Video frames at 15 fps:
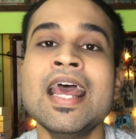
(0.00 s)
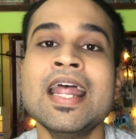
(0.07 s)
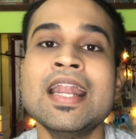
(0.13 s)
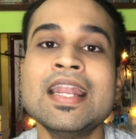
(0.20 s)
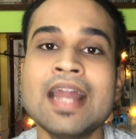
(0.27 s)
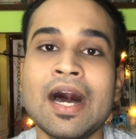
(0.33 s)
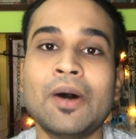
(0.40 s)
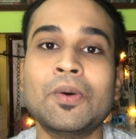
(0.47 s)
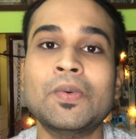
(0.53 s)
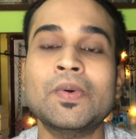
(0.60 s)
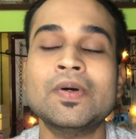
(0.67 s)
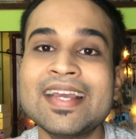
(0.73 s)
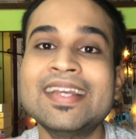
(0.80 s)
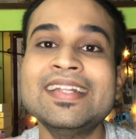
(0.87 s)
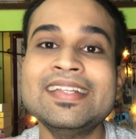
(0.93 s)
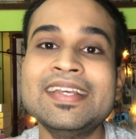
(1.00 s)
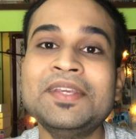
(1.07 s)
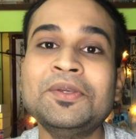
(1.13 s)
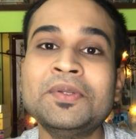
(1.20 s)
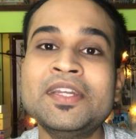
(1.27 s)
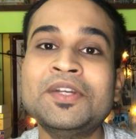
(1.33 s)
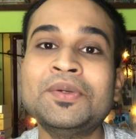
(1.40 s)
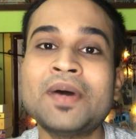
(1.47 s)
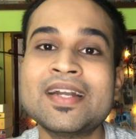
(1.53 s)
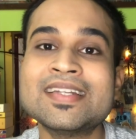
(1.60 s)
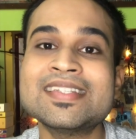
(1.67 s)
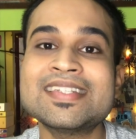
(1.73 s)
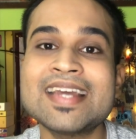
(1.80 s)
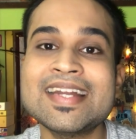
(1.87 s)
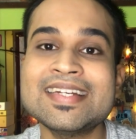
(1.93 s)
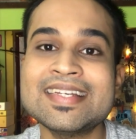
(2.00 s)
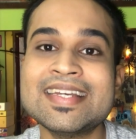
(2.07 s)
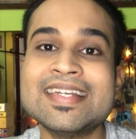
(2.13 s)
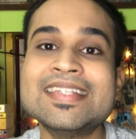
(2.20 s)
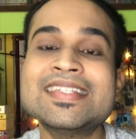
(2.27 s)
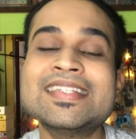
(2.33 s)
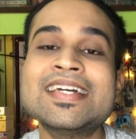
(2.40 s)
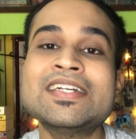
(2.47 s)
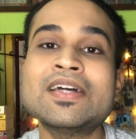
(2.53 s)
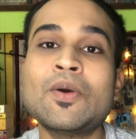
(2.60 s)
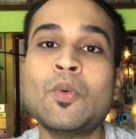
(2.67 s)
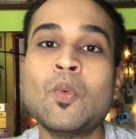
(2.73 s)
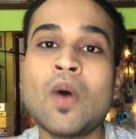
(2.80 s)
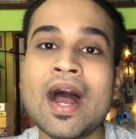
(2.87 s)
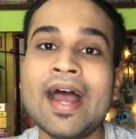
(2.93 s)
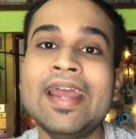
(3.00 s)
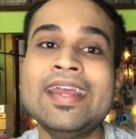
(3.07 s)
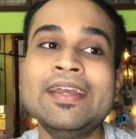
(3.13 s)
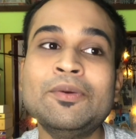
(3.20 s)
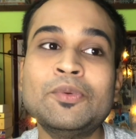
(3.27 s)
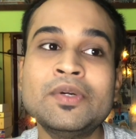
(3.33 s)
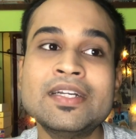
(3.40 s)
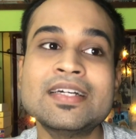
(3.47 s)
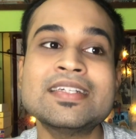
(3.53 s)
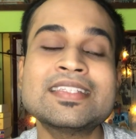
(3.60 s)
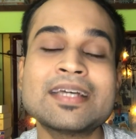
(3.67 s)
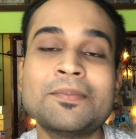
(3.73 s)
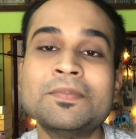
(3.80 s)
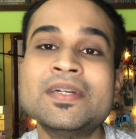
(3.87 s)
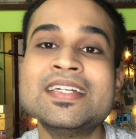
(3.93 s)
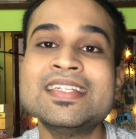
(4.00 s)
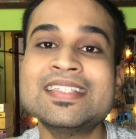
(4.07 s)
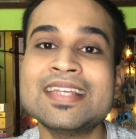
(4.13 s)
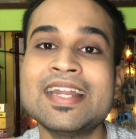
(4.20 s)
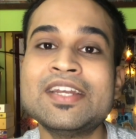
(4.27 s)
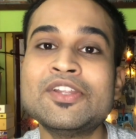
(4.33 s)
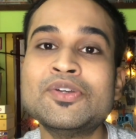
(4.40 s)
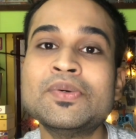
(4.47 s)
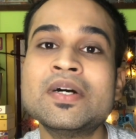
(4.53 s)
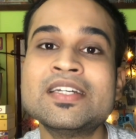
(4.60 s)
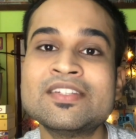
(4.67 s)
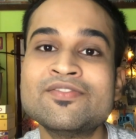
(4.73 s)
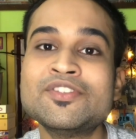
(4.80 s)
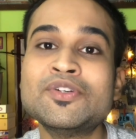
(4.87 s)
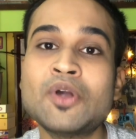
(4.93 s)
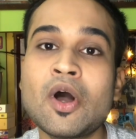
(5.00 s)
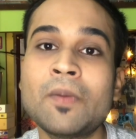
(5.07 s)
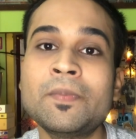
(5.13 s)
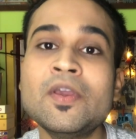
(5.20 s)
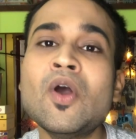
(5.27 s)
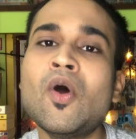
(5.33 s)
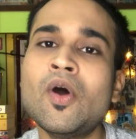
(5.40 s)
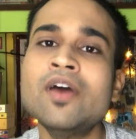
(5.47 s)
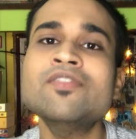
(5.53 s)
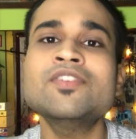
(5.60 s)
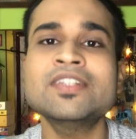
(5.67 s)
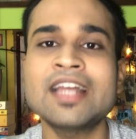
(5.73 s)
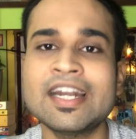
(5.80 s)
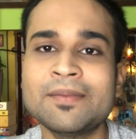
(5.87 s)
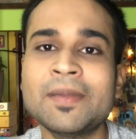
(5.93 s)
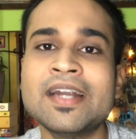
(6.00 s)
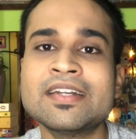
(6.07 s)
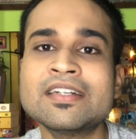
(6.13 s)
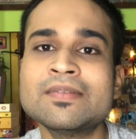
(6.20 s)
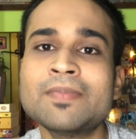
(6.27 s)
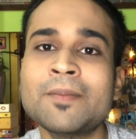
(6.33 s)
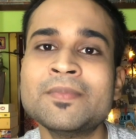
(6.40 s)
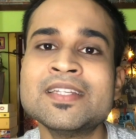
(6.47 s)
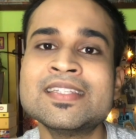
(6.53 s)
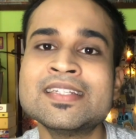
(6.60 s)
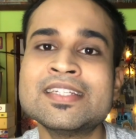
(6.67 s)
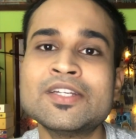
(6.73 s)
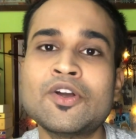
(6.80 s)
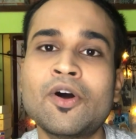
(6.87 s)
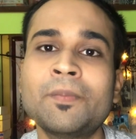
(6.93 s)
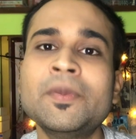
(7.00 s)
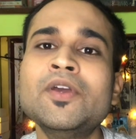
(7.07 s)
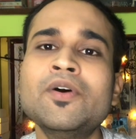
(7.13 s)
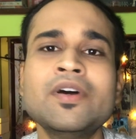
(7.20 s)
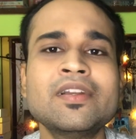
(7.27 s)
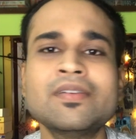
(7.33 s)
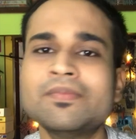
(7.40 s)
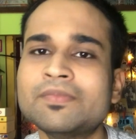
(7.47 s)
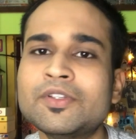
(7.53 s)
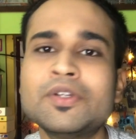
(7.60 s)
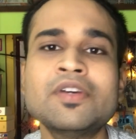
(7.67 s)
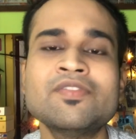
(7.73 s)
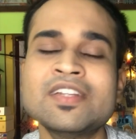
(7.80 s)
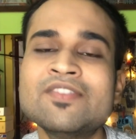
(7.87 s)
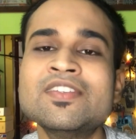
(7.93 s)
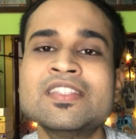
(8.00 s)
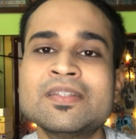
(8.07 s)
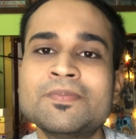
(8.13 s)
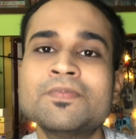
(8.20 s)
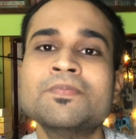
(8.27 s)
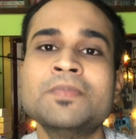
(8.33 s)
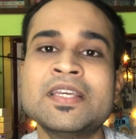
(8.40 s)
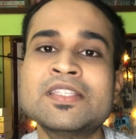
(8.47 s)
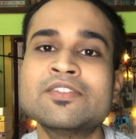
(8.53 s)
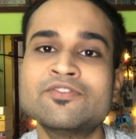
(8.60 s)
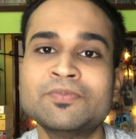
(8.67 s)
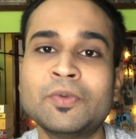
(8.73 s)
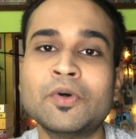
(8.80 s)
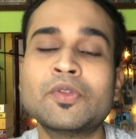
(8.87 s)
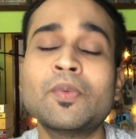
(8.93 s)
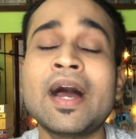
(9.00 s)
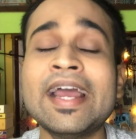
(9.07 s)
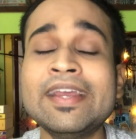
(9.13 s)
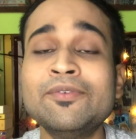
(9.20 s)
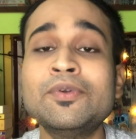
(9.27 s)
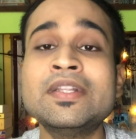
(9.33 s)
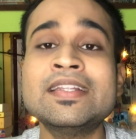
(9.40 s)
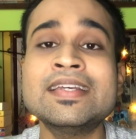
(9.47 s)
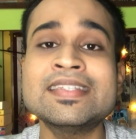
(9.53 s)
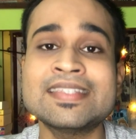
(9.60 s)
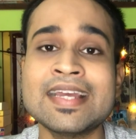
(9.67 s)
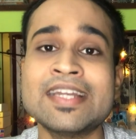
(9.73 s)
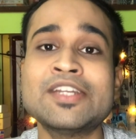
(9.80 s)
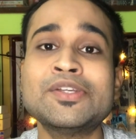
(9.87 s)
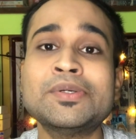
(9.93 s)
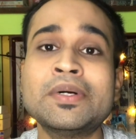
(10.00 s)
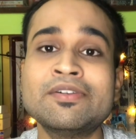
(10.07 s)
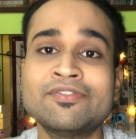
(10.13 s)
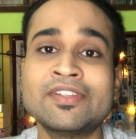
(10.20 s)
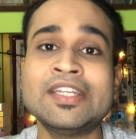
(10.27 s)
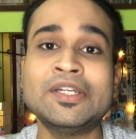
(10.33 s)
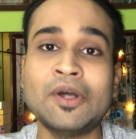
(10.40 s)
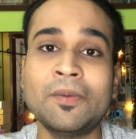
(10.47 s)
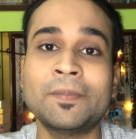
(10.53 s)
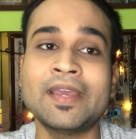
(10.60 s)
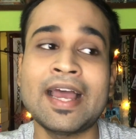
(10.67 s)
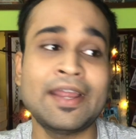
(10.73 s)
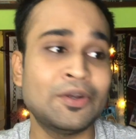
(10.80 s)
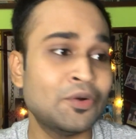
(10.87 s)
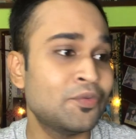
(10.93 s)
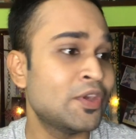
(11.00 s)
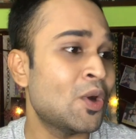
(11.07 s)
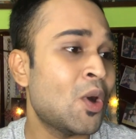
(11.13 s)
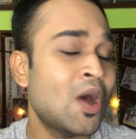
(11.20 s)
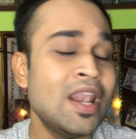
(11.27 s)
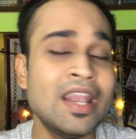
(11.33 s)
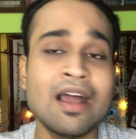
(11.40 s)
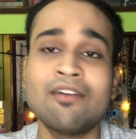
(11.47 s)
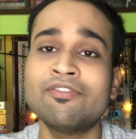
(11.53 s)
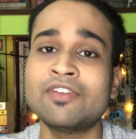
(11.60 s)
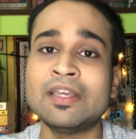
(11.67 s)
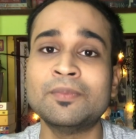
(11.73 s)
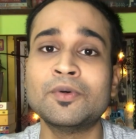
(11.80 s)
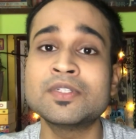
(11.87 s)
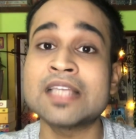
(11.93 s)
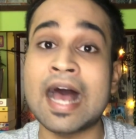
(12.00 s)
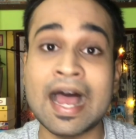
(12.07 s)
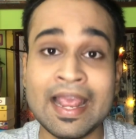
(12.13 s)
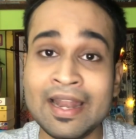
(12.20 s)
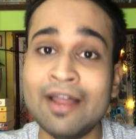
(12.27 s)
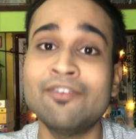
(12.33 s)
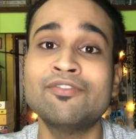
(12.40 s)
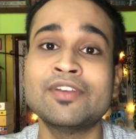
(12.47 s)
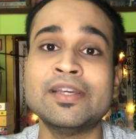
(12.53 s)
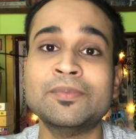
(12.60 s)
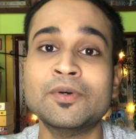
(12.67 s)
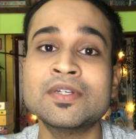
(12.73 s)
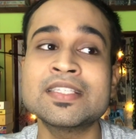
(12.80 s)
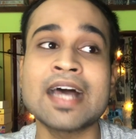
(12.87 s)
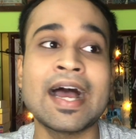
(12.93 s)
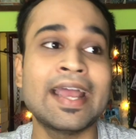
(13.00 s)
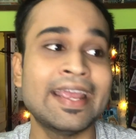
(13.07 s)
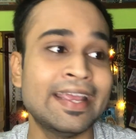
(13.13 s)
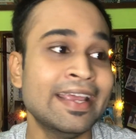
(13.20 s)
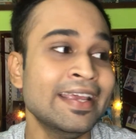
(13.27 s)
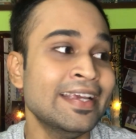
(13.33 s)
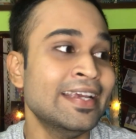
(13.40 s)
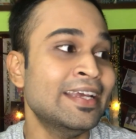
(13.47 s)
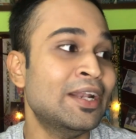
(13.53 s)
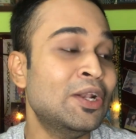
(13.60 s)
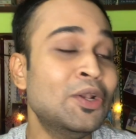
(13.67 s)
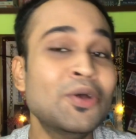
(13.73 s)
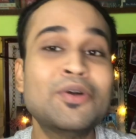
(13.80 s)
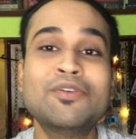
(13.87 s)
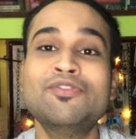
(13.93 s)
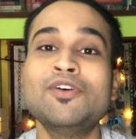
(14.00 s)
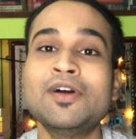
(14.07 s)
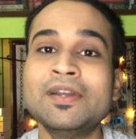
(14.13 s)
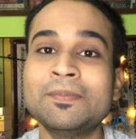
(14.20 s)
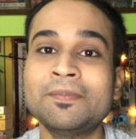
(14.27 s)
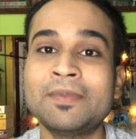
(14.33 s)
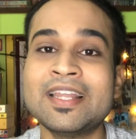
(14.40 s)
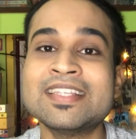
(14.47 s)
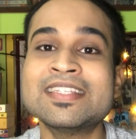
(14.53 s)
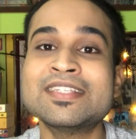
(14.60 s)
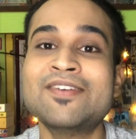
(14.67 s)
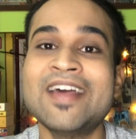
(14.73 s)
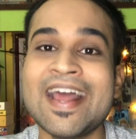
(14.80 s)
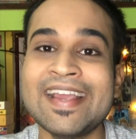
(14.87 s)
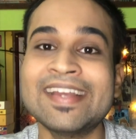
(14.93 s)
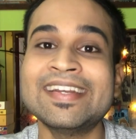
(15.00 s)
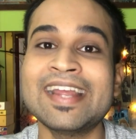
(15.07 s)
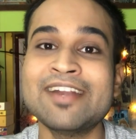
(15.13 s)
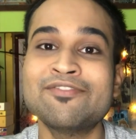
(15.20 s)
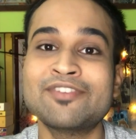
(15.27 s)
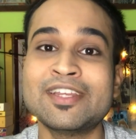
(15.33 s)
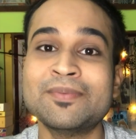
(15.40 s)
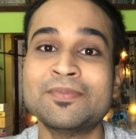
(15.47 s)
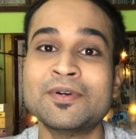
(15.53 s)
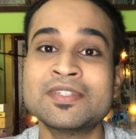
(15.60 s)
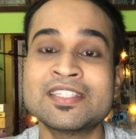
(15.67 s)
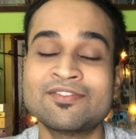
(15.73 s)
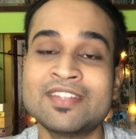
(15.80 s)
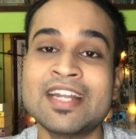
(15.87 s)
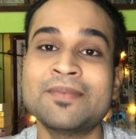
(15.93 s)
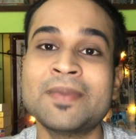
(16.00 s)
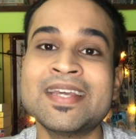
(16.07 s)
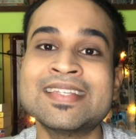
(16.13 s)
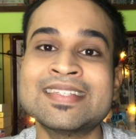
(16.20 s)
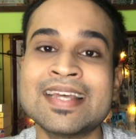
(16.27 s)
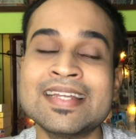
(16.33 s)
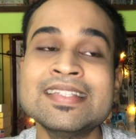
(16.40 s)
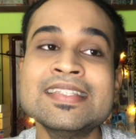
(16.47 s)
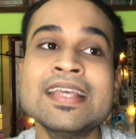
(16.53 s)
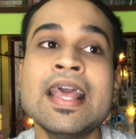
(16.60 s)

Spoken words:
Now, second thing you need to understand is that why would somebody send you a review copy, or for that matter a publicity copy, or even if it's a mix of both, why will they send you a free copy? I know we all love free books. I love free books. I look for places where I can get free books, if that makes sense.